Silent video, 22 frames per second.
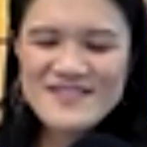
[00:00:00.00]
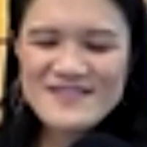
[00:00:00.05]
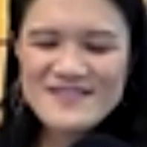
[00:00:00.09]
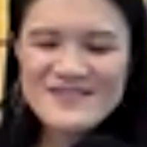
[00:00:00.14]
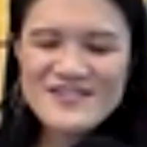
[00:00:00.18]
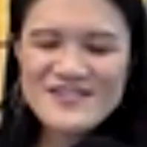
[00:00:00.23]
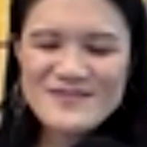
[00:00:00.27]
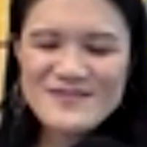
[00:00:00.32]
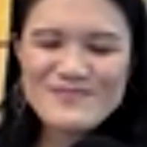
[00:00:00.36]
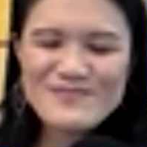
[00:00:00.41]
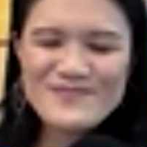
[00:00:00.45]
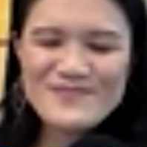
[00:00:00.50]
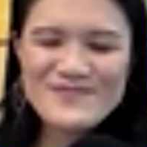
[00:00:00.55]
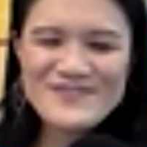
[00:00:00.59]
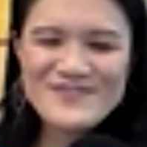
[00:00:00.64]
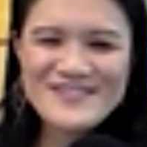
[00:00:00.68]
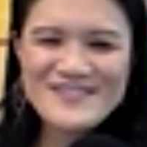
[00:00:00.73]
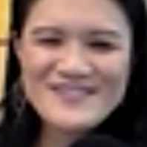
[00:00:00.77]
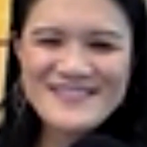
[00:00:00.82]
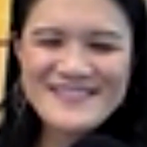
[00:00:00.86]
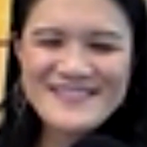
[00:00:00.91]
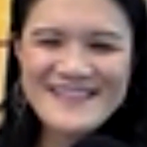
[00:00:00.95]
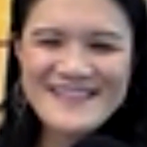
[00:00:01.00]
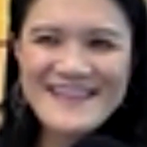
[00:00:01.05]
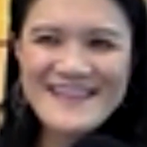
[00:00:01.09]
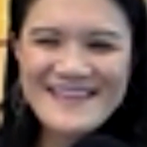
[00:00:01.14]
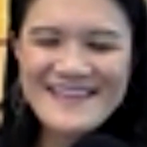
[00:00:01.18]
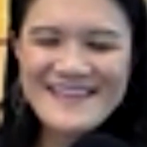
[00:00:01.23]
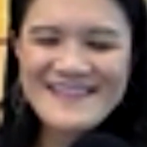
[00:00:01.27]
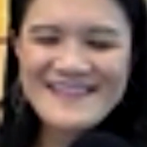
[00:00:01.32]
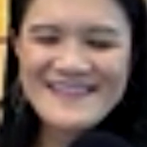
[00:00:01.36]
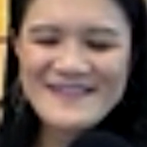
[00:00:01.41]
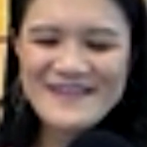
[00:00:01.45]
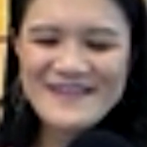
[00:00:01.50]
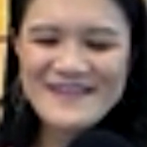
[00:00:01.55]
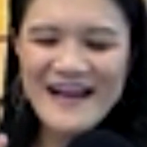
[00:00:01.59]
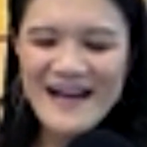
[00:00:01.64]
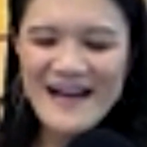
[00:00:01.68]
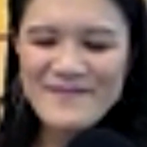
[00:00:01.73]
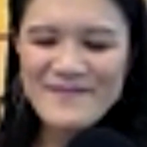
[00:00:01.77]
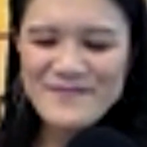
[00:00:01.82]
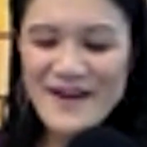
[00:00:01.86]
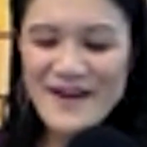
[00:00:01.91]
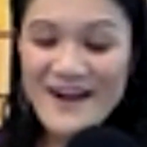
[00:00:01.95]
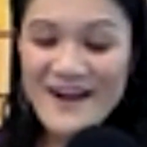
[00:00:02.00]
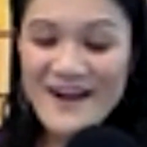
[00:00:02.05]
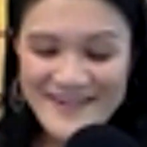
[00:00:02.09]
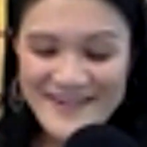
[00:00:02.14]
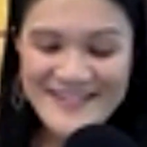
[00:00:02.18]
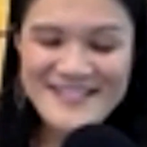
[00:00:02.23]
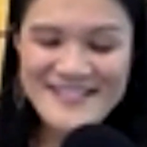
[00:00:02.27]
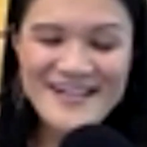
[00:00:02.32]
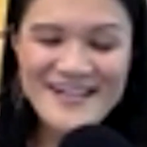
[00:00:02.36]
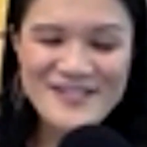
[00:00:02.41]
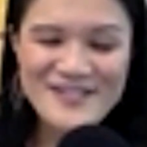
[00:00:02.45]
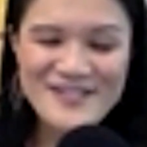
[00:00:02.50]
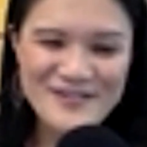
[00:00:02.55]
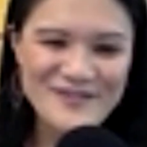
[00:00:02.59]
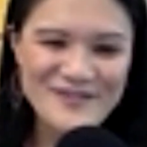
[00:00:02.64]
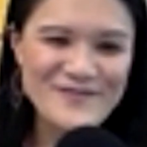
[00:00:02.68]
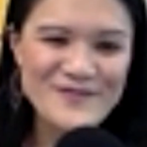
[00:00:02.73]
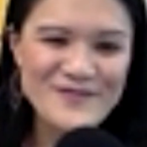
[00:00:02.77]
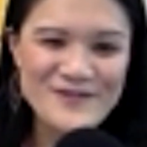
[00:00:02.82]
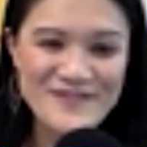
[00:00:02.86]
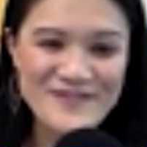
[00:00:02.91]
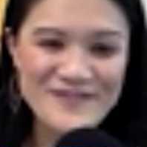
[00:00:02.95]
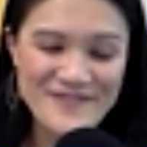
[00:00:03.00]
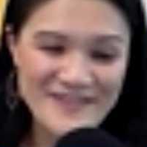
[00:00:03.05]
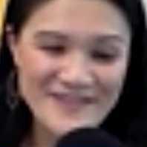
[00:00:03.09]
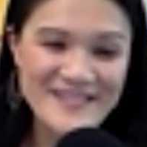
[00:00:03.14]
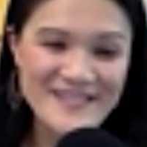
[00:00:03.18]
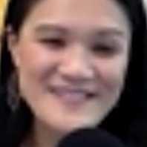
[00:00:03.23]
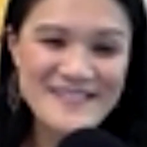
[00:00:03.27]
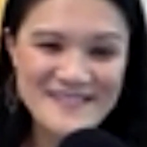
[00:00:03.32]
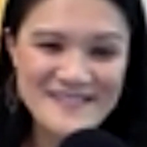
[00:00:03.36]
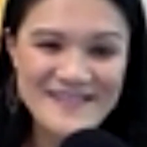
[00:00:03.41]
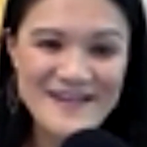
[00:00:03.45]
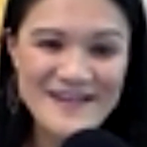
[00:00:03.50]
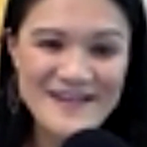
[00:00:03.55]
just just saying I'm not going to touch it for this